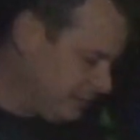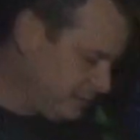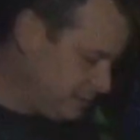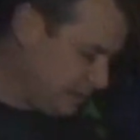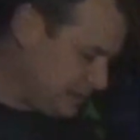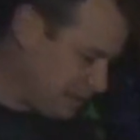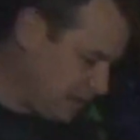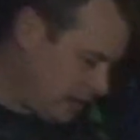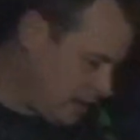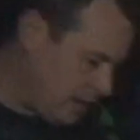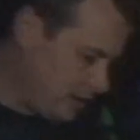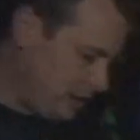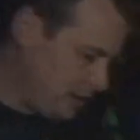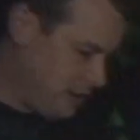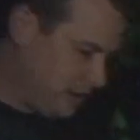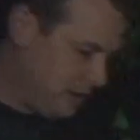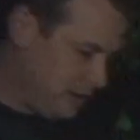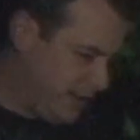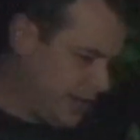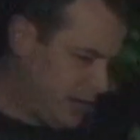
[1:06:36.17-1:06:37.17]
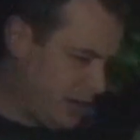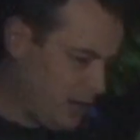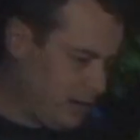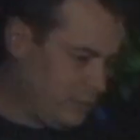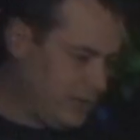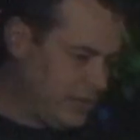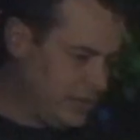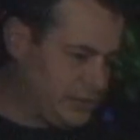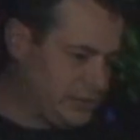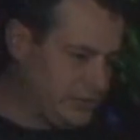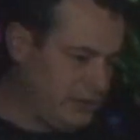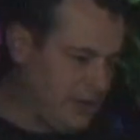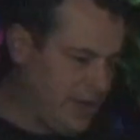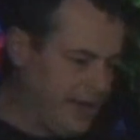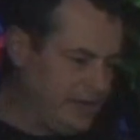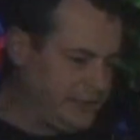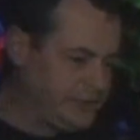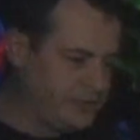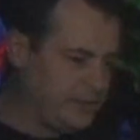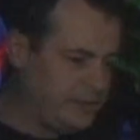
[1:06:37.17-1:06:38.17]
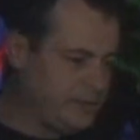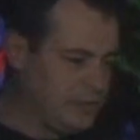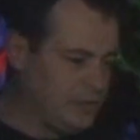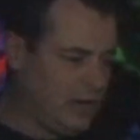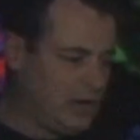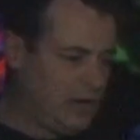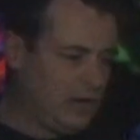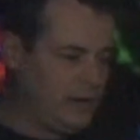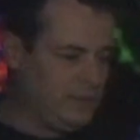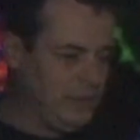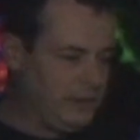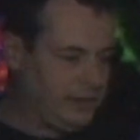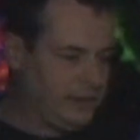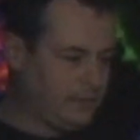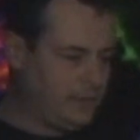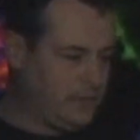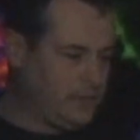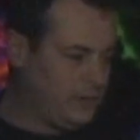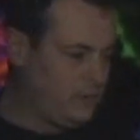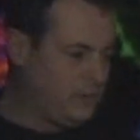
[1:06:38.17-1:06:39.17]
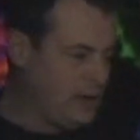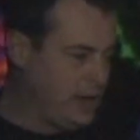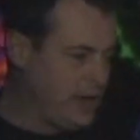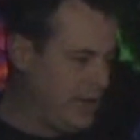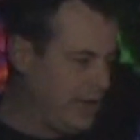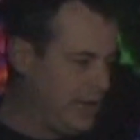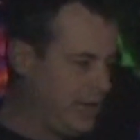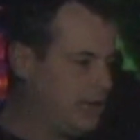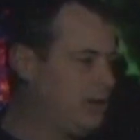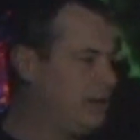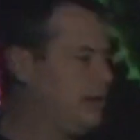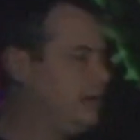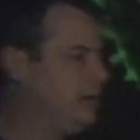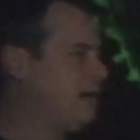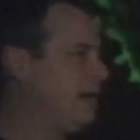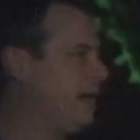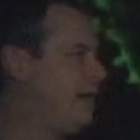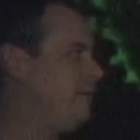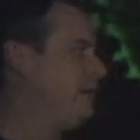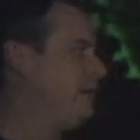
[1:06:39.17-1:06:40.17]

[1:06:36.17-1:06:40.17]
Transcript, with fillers: was our you know original ice cream truck, we threw it away, we